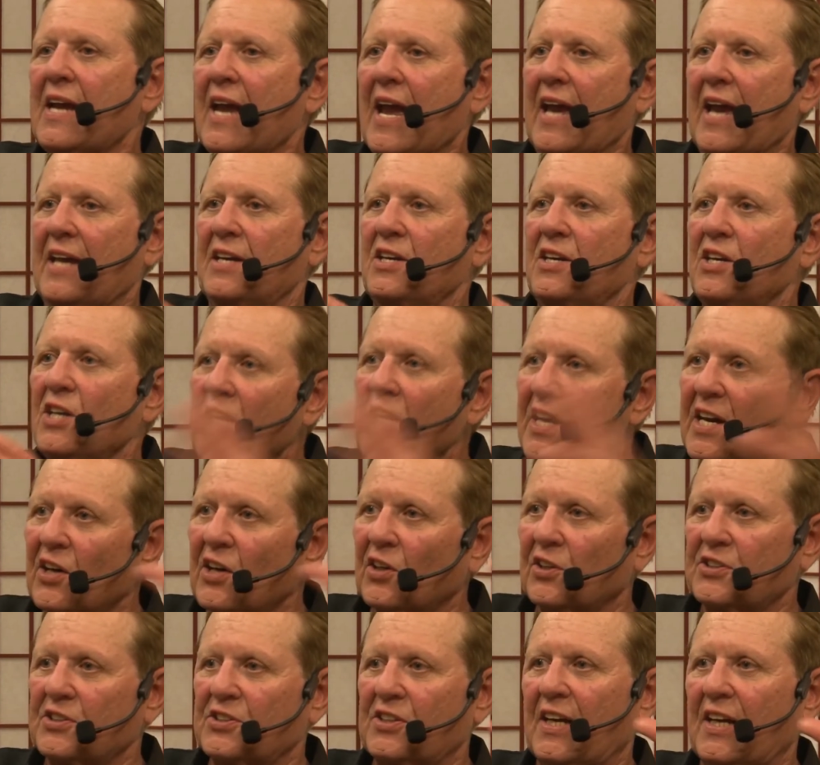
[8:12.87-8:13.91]
and
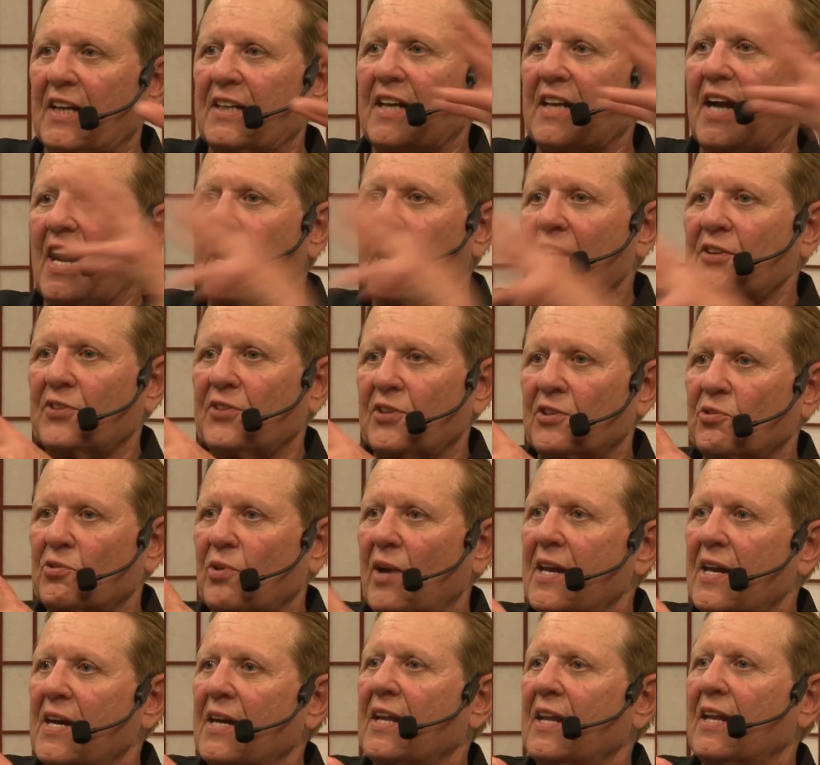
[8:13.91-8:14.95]
years get
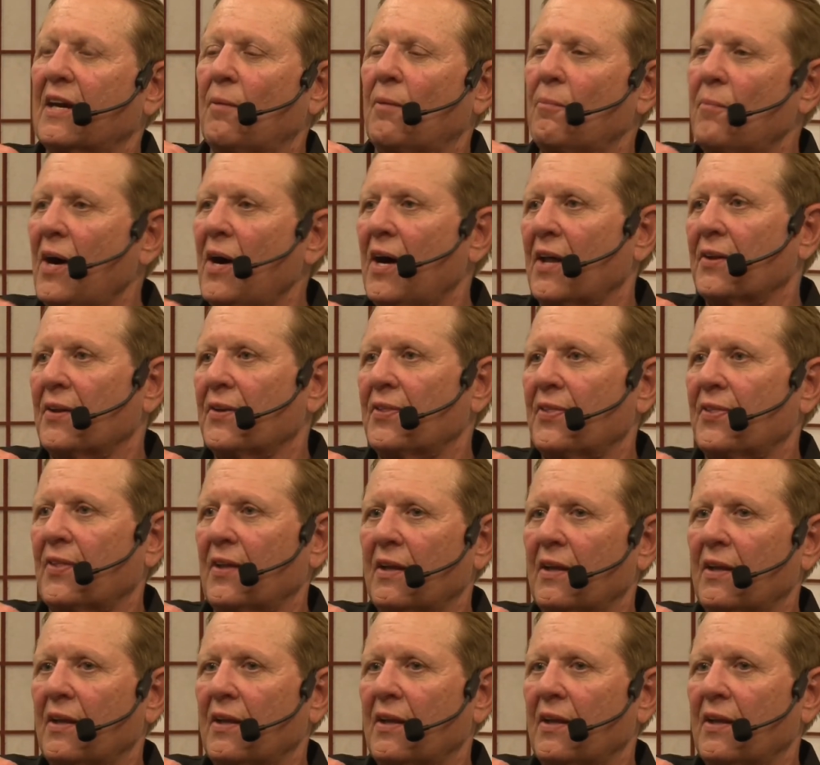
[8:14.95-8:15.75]
concentrated in a month,